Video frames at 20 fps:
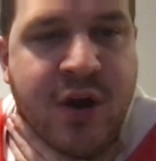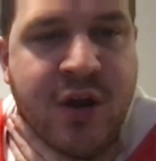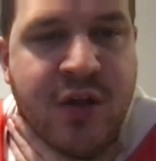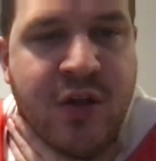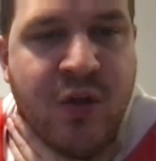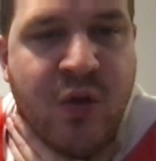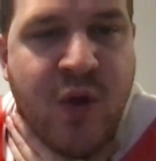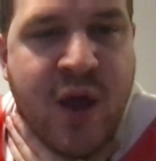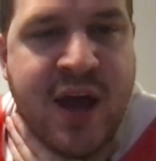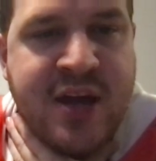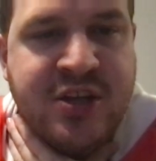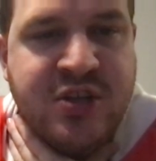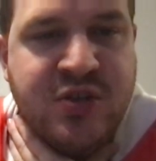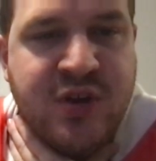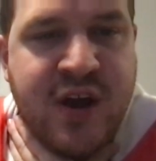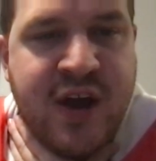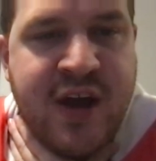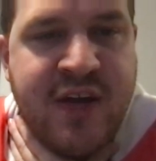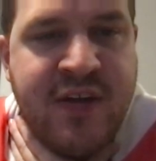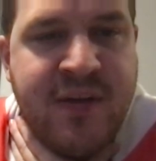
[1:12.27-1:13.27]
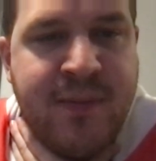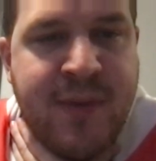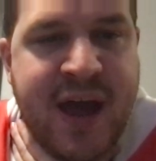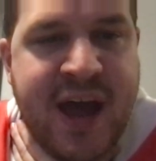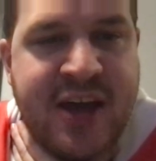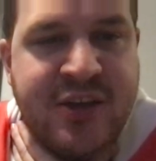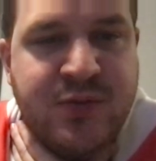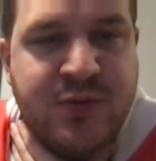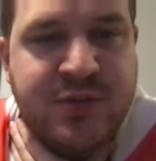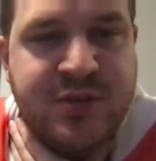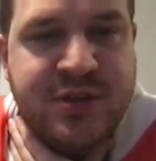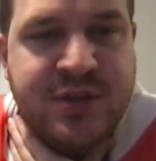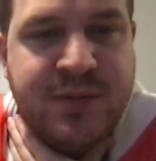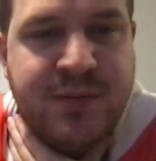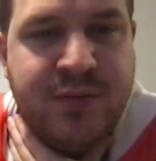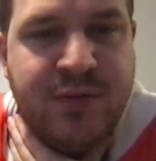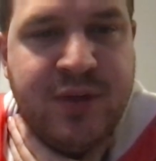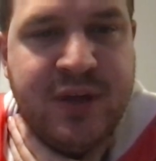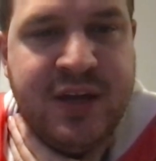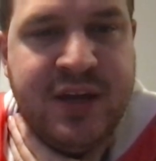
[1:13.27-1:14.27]
On the last drive, the pass was
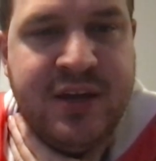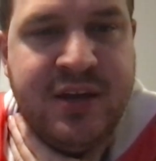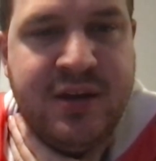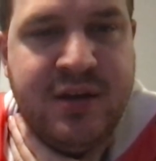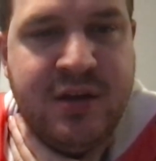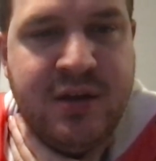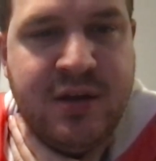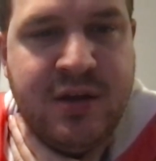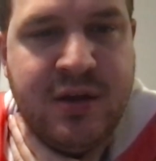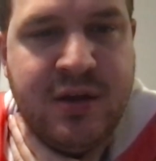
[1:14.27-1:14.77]
complete